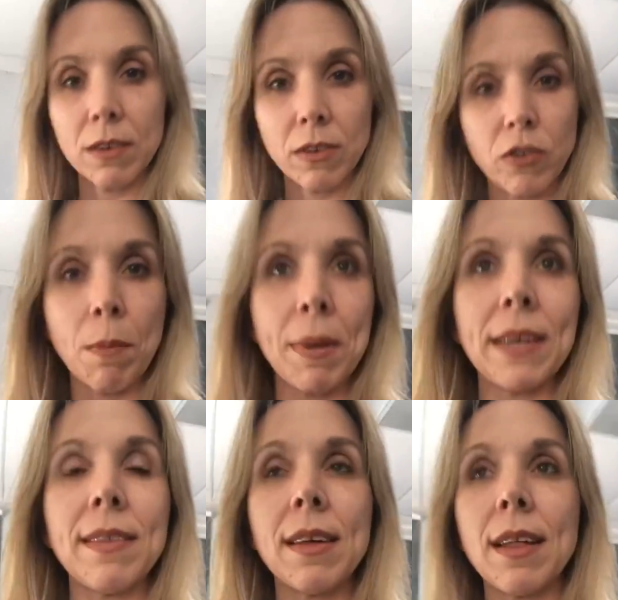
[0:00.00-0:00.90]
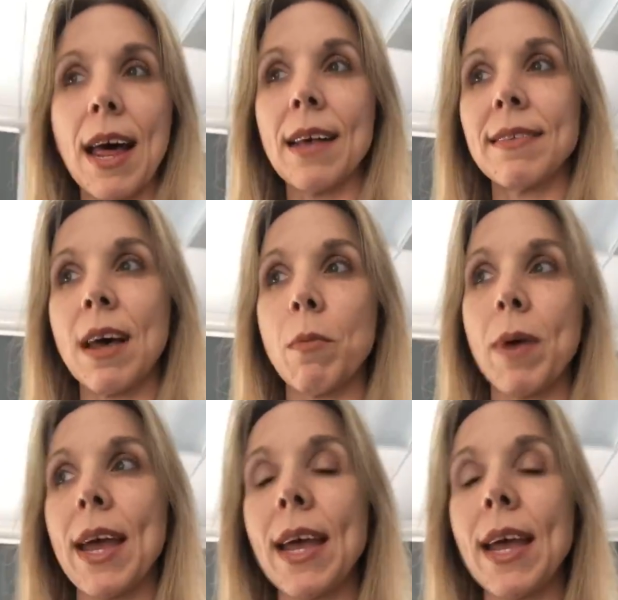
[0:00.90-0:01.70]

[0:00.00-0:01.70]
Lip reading: jump into the class that way,